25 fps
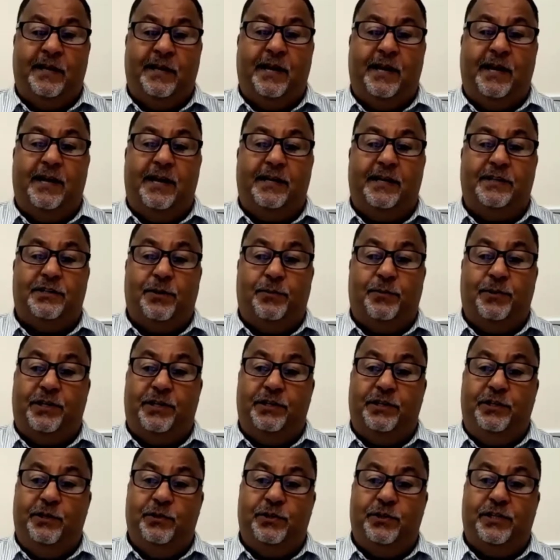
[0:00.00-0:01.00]
So we can
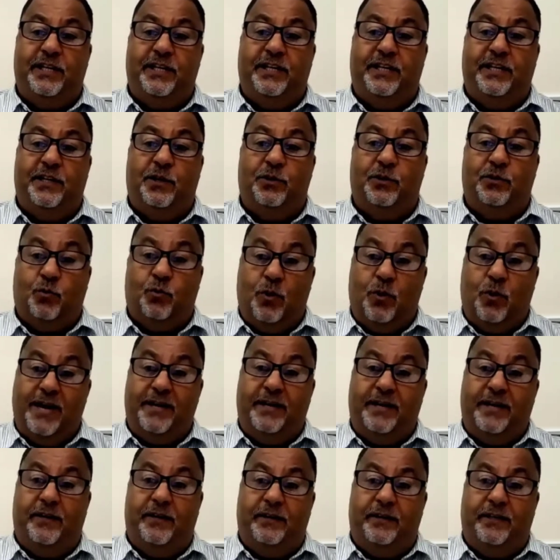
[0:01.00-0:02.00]
use it in those wet
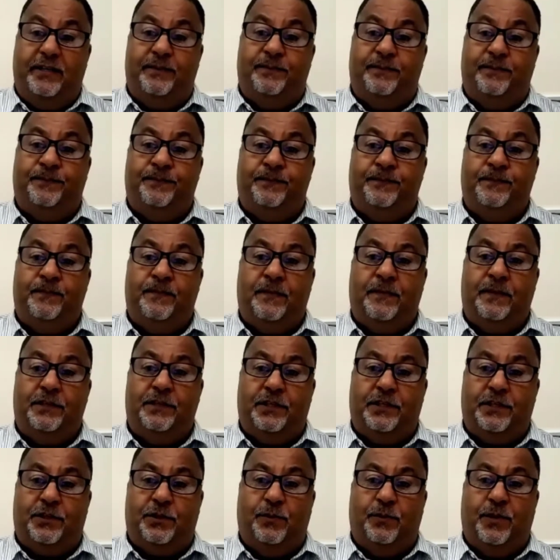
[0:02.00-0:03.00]
area
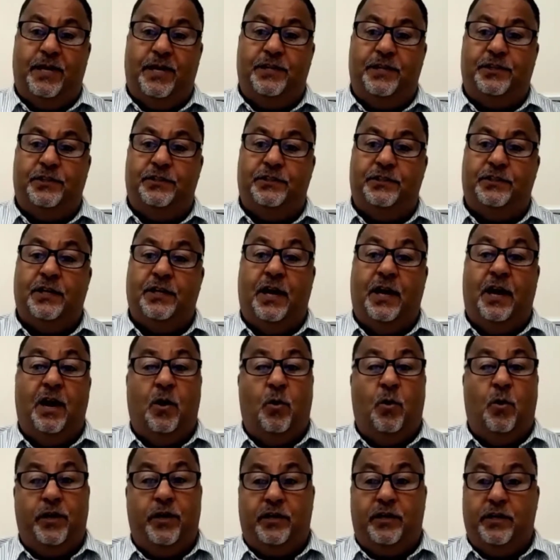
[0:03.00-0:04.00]
situations.
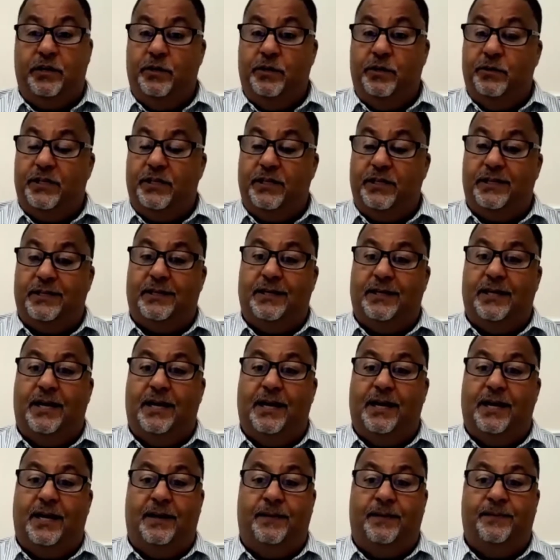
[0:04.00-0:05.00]
We can use it
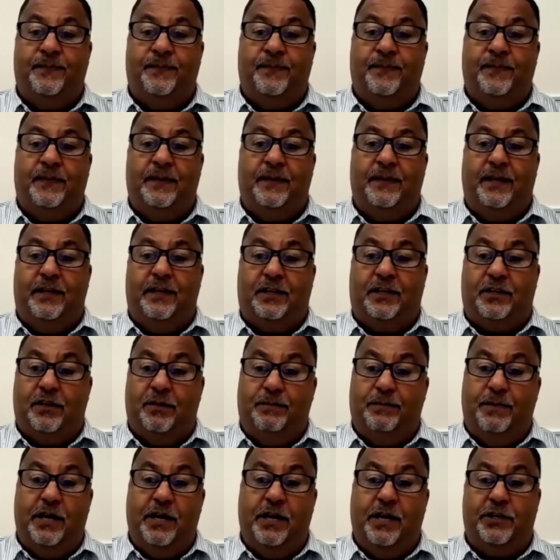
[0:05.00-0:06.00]
in a
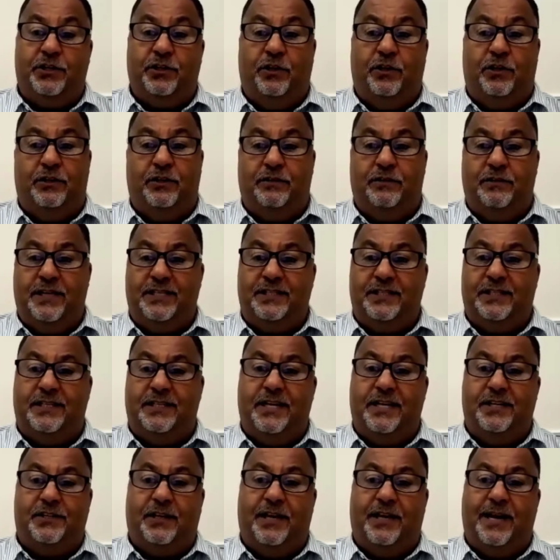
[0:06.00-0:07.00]
commercial or a
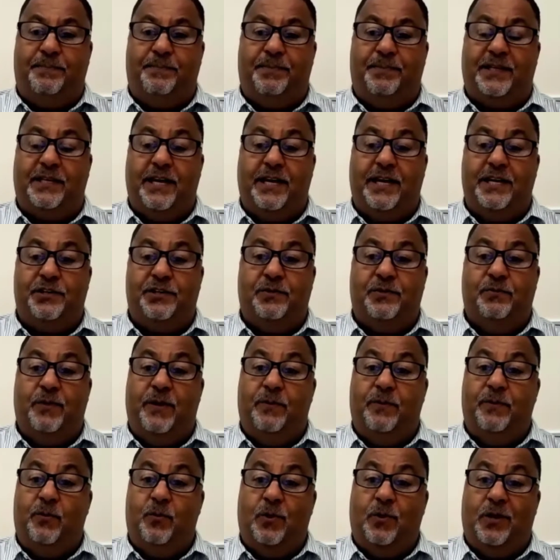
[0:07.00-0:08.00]
residential application where
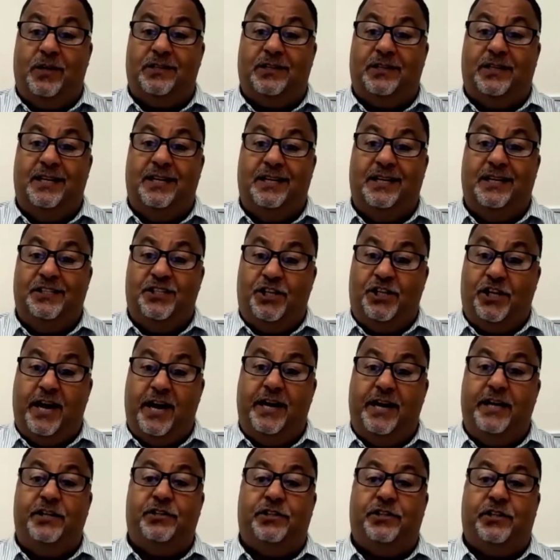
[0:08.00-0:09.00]
we want to
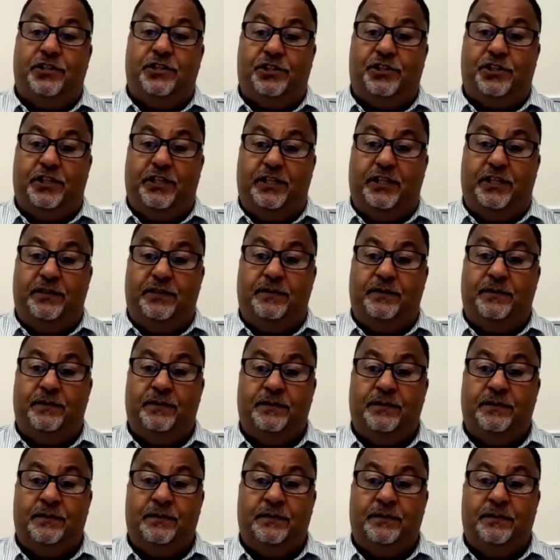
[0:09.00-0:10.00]
change the sheen,
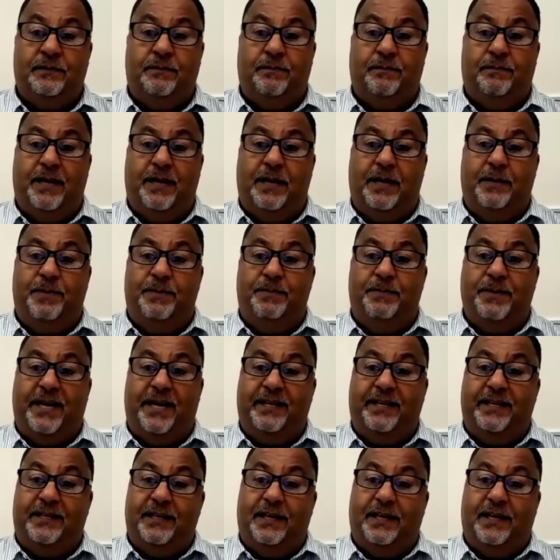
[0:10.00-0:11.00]
maybe make
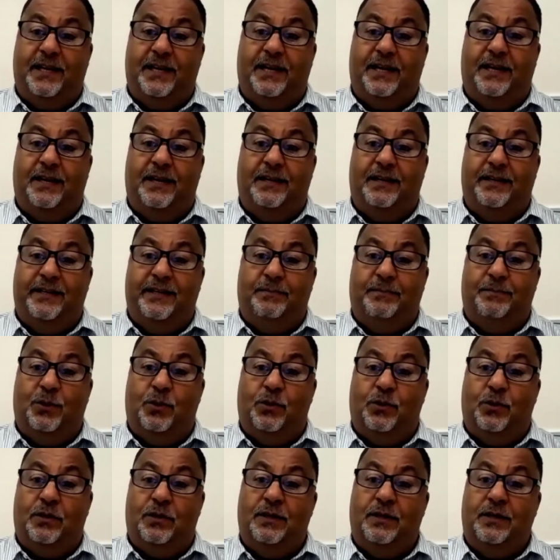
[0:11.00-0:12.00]
it a little
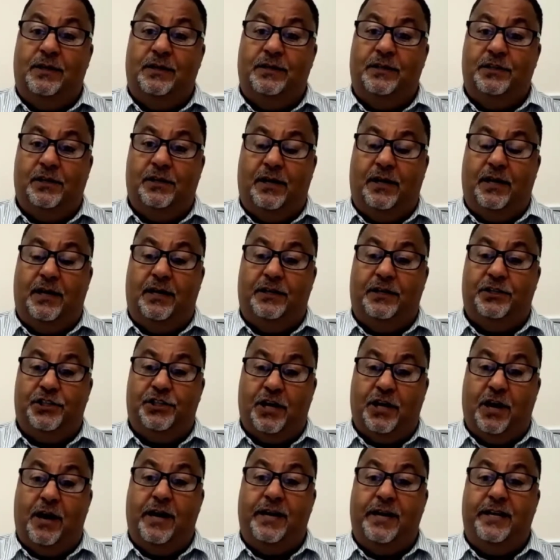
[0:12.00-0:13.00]
more
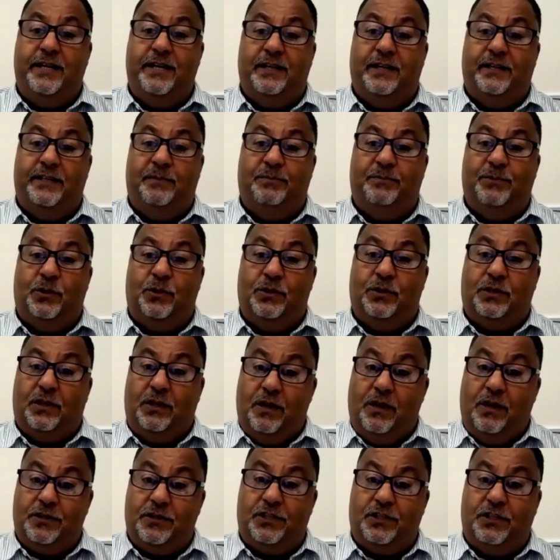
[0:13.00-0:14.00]
shiny, a little more
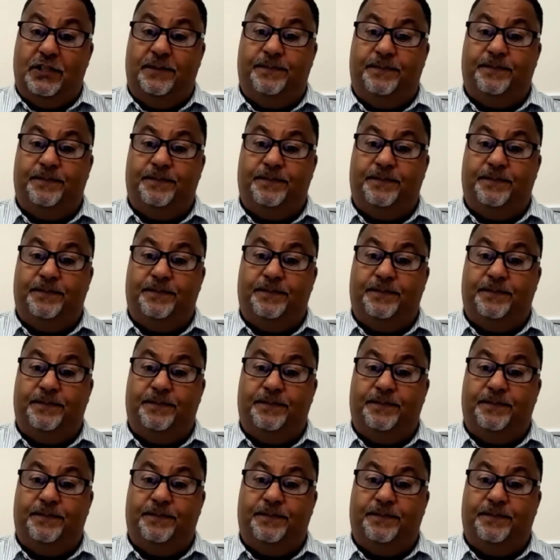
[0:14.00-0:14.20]
glossy,